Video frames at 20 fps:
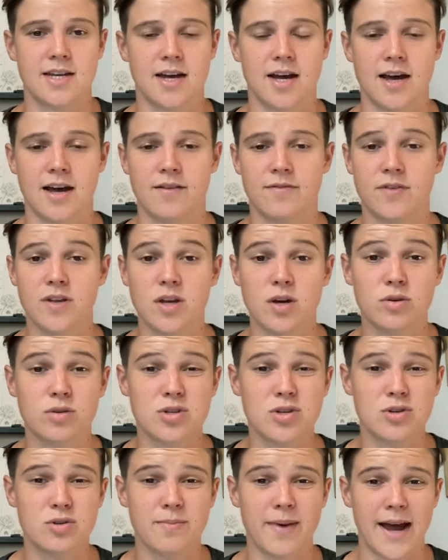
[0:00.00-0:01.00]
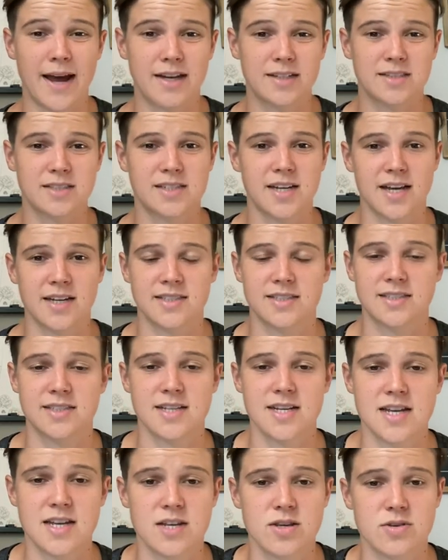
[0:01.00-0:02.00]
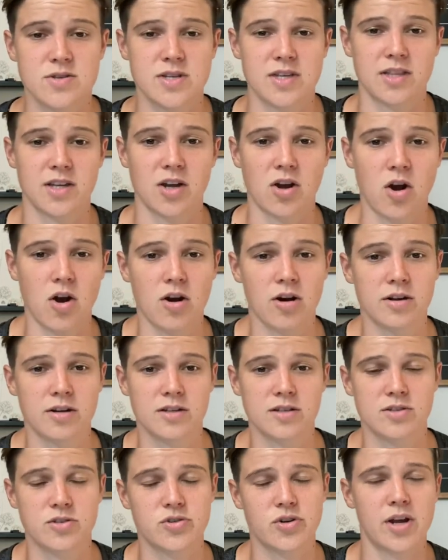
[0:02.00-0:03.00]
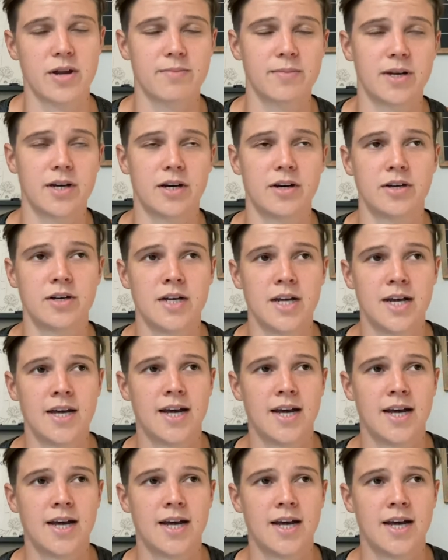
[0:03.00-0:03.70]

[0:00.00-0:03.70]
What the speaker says: VO2 max testing using the cart and the treadmill.